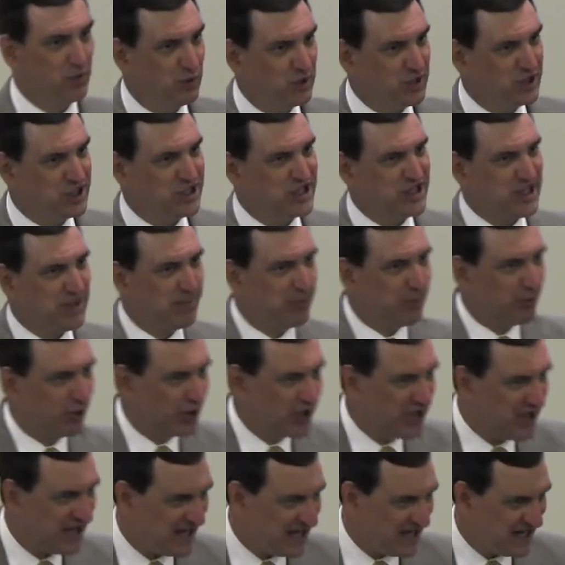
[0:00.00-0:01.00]

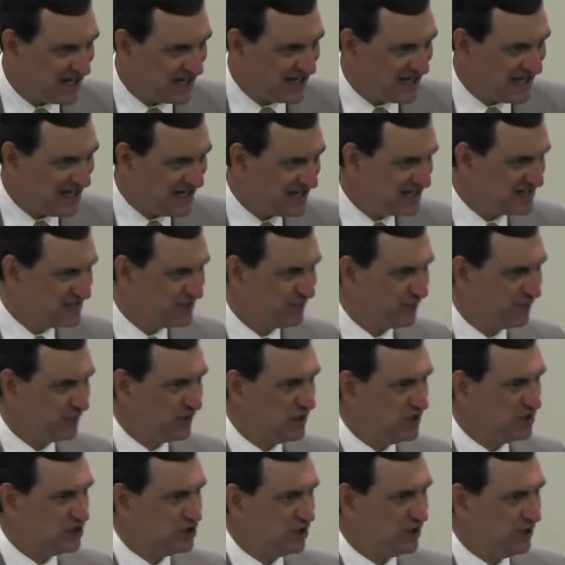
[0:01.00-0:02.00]
reciprocate His
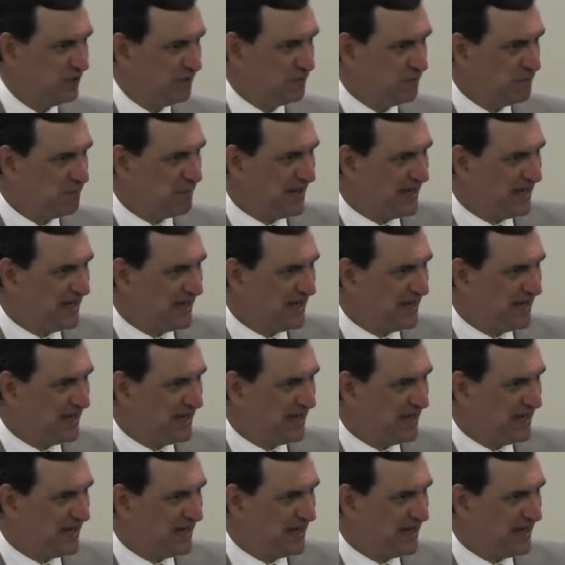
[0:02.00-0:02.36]
friendship